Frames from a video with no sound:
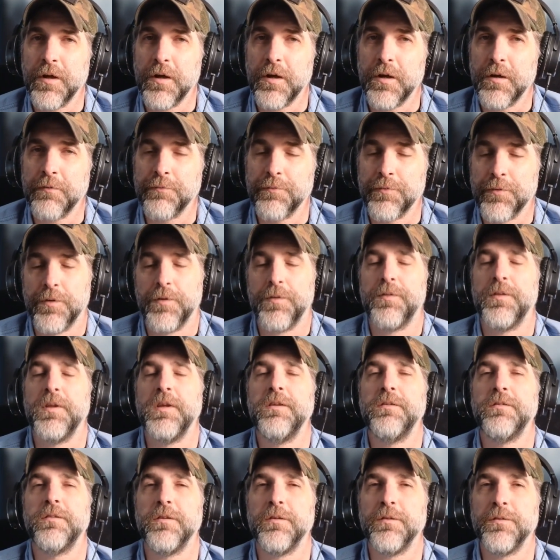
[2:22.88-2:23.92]
for a
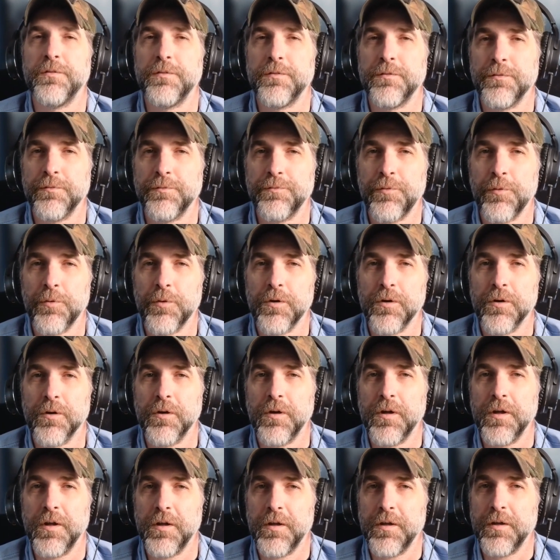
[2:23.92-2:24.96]
thesis for
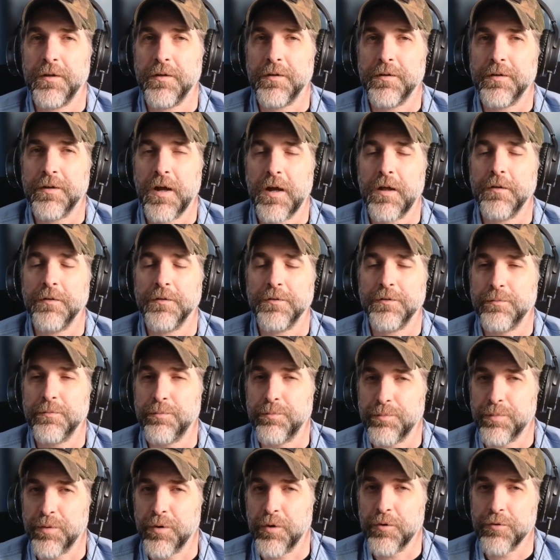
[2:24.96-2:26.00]
a college
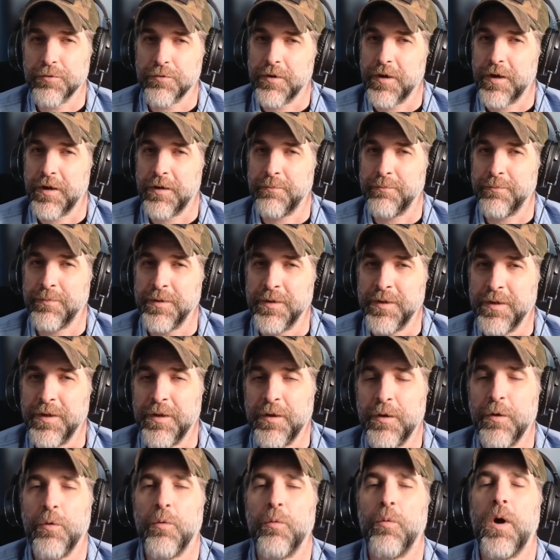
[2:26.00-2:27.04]
program,
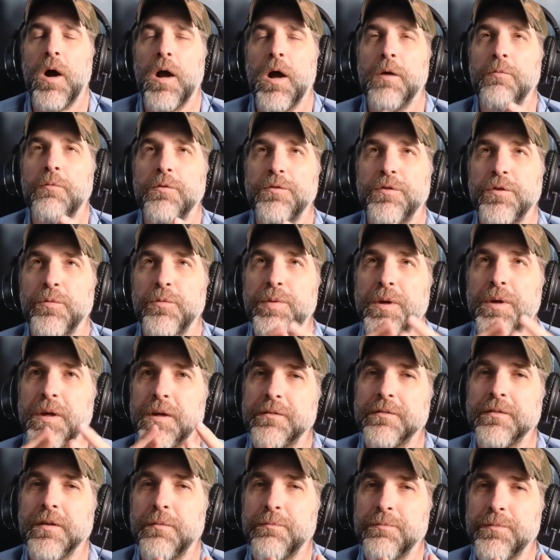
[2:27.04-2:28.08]
why would you pick
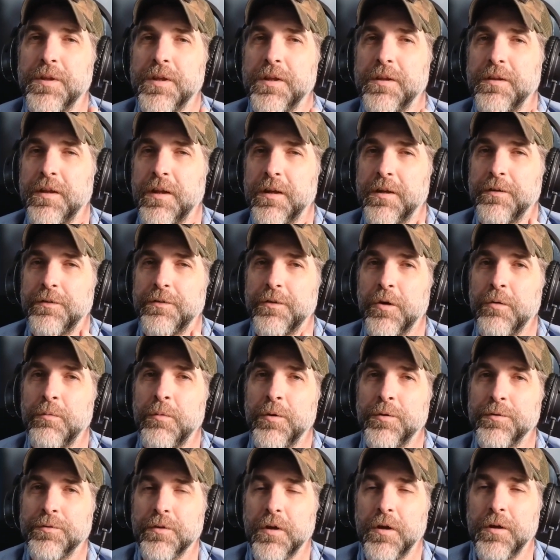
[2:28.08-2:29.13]
something that is
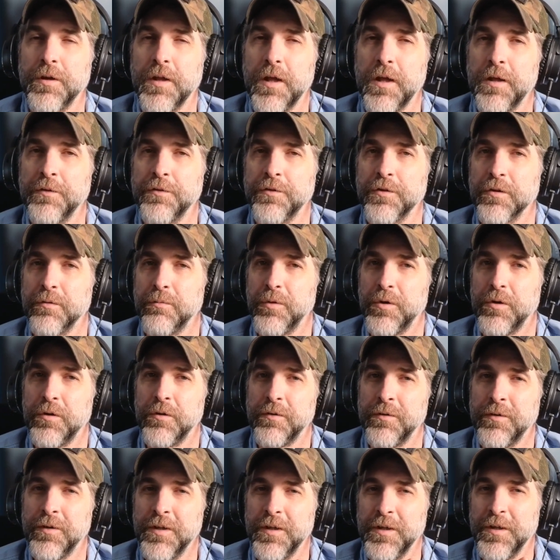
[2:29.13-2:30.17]
almost
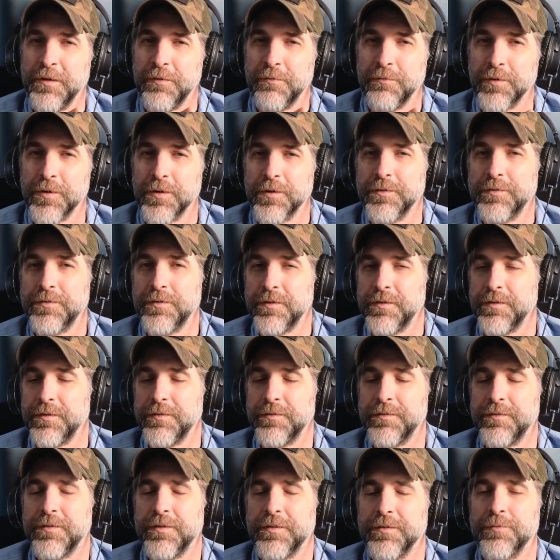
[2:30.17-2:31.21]
unanswerable
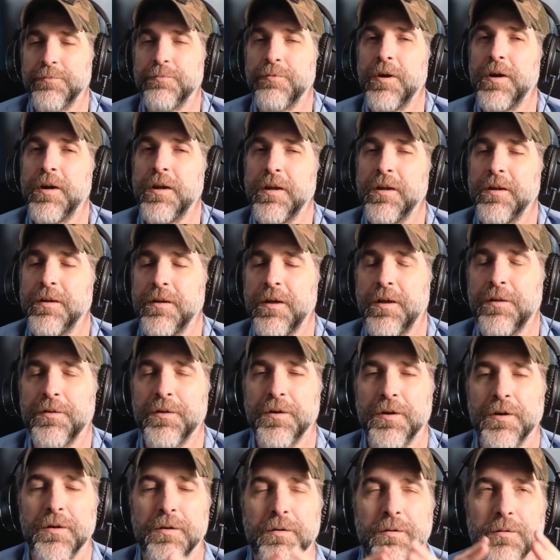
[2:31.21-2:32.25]
versus just writing
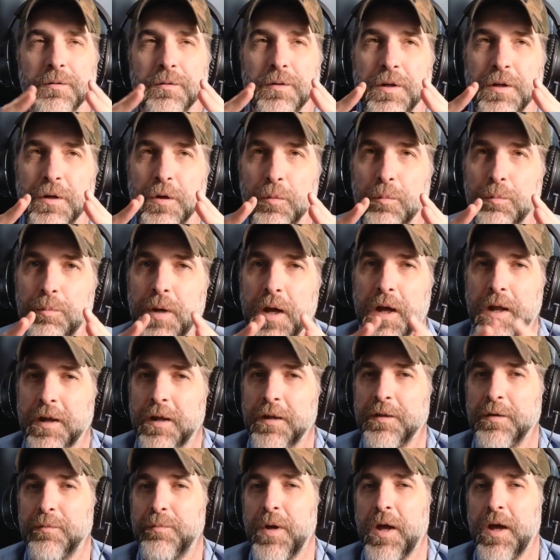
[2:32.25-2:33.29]
another, you know, pat
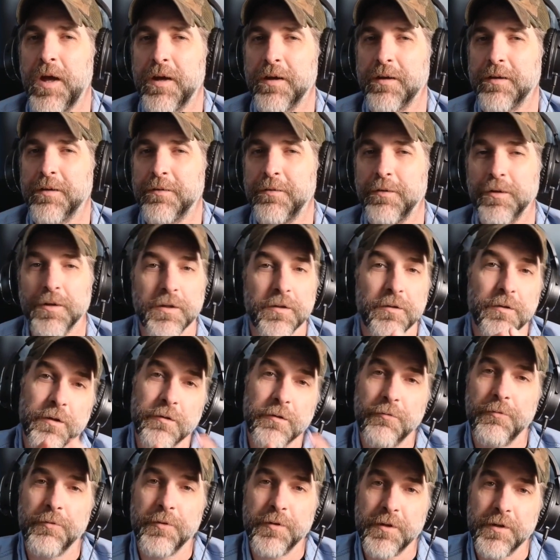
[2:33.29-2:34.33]
on the back, like, look
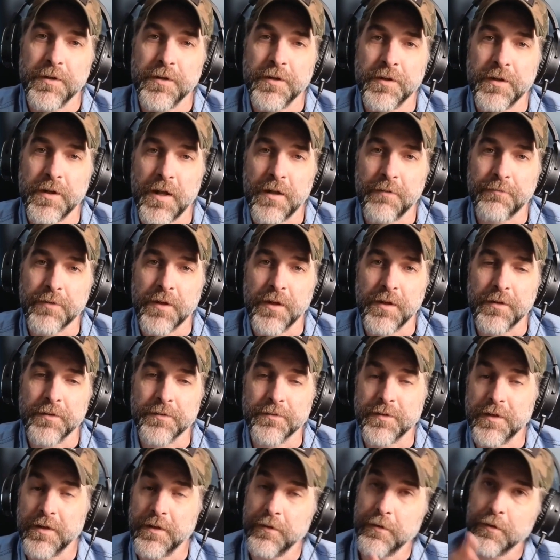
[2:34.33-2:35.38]
what we did in
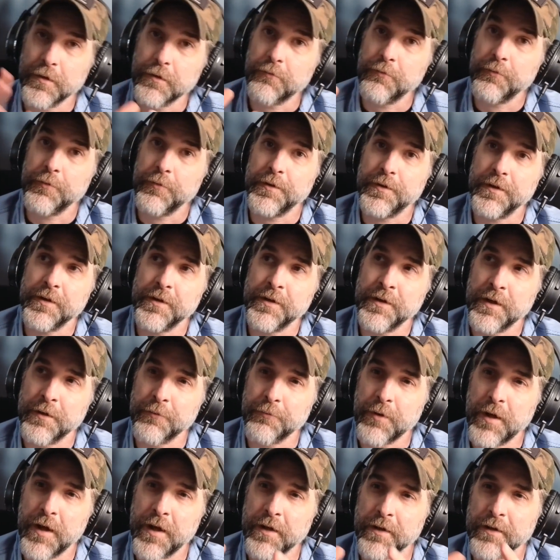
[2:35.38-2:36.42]
Afghanistan, look what we did in
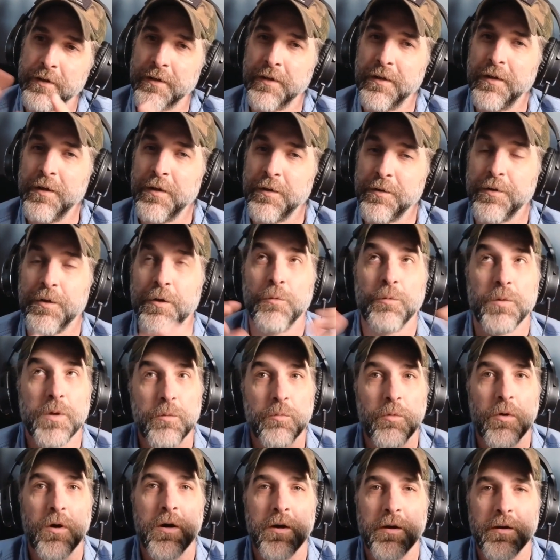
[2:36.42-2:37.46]
Iraq, you know, we
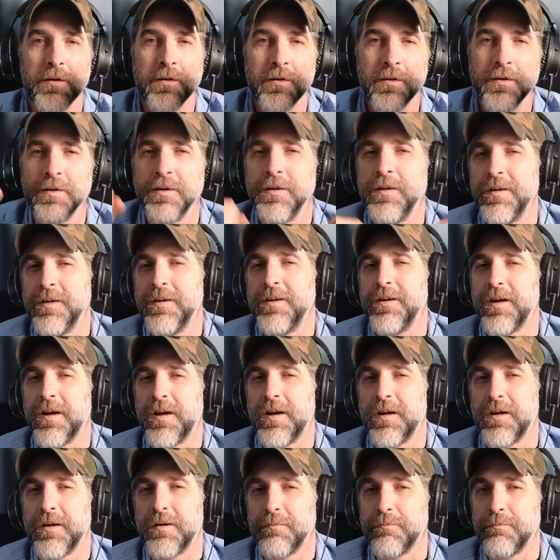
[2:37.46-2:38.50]
won. And